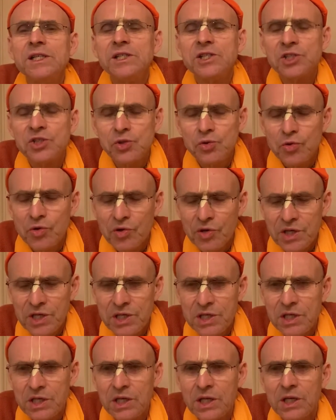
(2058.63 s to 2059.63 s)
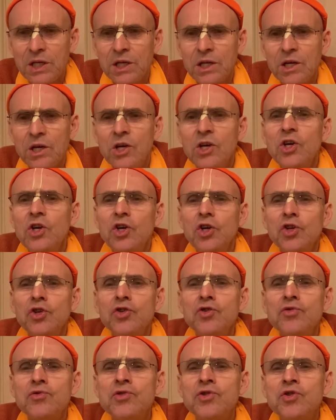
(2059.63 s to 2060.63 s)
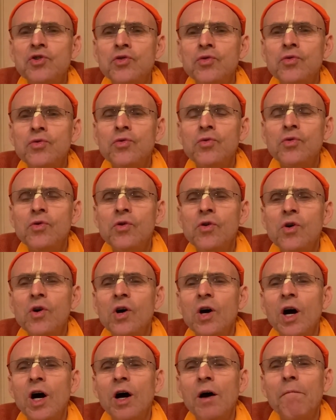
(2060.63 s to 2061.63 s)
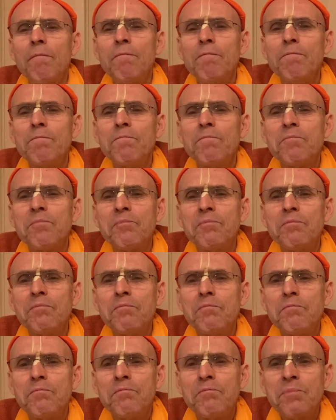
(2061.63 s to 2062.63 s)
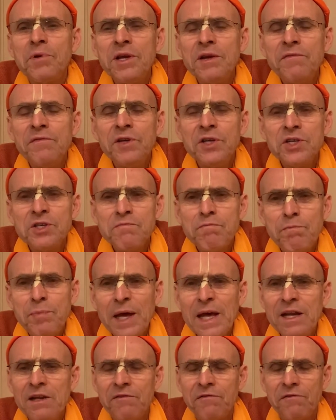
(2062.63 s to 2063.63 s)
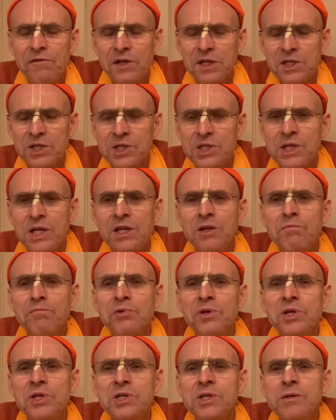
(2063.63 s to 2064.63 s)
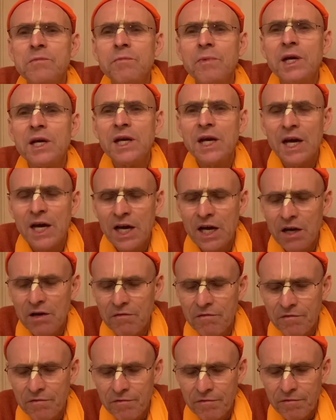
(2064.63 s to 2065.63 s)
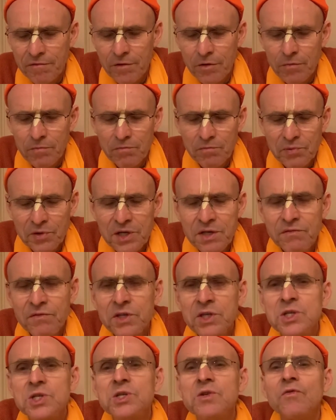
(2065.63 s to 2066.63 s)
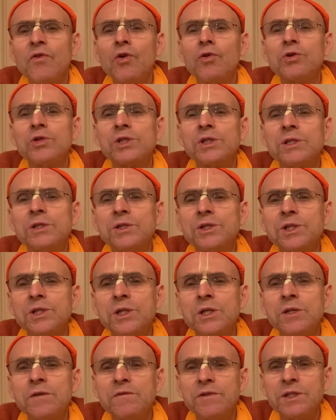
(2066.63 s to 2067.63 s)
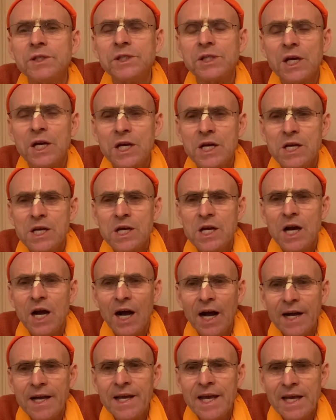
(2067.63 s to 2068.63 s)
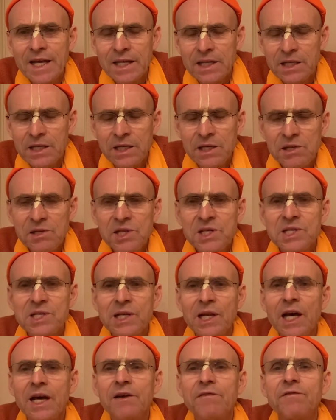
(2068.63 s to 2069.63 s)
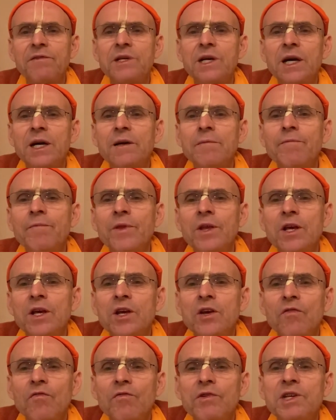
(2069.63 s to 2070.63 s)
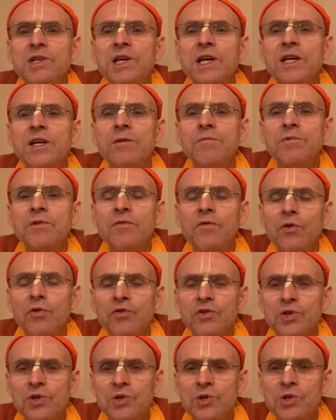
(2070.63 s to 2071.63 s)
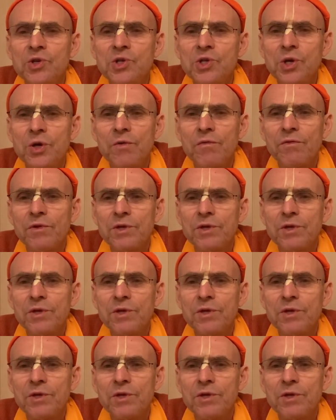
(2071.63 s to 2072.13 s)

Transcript: sukriti, due to previous benefits that a person may have from previous devotional service, again, in this lifetime, we take up devotional service.